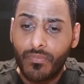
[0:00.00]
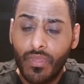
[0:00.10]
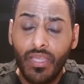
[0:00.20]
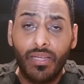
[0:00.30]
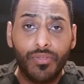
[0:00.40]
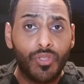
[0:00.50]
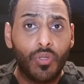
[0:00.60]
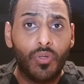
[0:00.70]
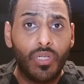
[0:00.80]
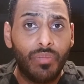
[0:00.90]
Yeah,
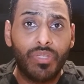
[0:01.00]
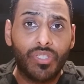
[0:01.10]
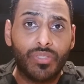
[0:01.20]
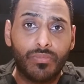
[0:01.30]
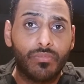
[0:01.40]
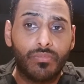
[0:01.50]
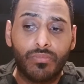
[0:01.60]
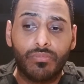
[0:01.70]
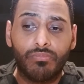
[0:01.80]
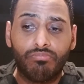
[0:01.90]
so let me just
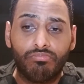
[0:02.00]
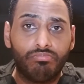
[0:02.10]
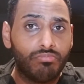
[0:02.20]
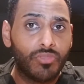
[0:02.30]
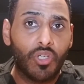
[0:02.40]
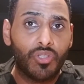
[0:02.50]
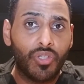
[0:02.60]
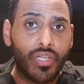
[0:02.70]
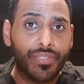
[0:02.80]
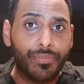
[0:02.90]
talk to you
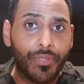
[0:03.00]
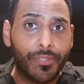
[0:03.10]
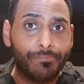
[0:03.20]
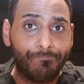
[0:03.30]
guys about it.